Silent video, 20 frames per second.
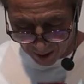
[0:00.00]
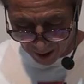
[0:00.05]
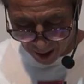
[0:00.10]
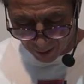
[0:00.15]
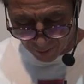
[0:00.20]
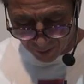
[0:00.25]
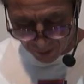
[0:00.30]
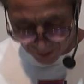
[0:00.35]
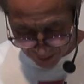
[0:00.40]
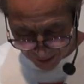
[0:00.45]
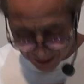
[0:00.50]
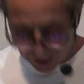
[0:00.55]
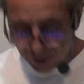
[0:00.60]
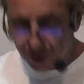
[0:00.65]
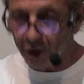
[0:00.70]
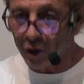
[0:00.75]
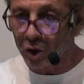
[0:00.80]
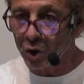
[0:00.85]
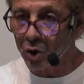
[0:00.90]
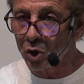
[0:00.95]
Of the things
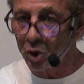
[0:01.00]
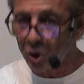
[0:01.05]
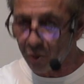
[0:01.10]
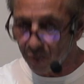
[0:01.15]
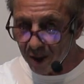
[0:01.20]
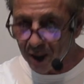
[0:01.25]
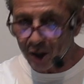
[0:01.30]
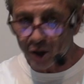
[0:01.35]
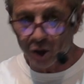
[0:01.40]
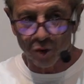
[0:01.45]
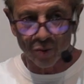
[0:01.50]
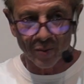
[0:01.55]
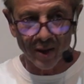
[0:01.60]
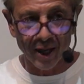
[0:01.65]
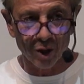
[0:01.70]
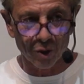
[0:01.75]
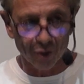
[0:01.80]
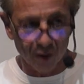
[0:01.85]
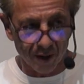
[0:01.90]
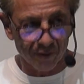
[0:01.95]
that you speak, you may
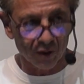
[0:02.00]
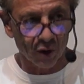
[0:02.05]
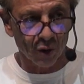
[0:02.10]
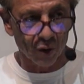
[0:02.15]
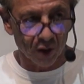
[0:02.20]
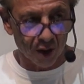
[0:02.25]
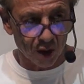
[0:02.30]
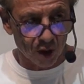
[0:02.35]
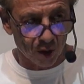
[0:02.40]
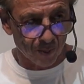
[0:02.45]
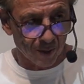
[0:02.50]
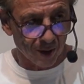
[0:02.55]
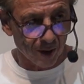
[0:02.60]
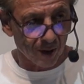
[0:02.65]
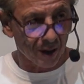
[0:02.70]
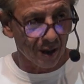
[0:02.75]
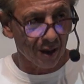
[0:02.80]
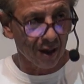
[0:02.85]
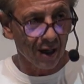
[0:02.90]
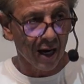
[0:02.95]
grieve the Holy
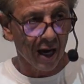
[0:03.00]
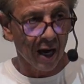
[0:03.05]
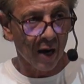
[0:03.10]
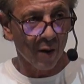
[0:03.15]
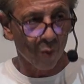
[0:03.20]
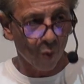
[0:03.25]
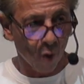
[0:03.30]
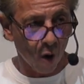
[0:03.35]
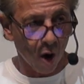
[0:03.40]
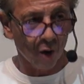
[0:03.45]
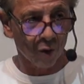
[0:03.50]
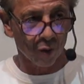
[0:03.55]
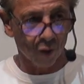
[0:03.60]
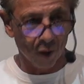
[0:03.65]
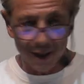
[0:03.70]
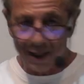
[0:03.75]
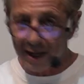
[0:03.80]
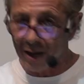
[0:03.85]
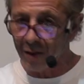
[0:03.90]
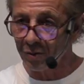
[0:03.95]
Spirit and walk
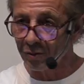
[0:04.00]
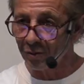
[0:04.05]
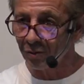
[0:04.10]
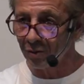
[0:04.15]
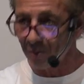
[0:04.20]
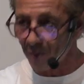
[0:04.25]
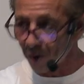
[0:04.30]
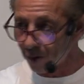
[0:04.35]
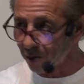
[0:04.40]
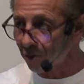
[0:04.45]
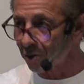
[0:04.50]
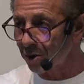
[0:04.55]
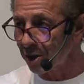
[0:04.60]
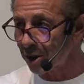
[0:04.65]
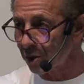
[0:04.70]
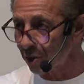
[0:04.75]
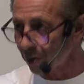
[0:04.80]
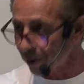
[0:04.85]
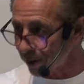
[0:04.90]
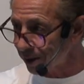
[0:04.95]
right out from under the
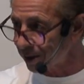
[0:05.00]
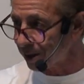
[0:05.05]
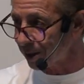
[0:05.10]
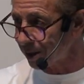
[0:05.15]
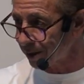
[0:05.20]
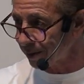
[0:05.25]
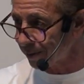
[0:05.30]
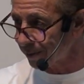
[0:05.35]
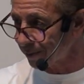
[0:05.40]
anointing.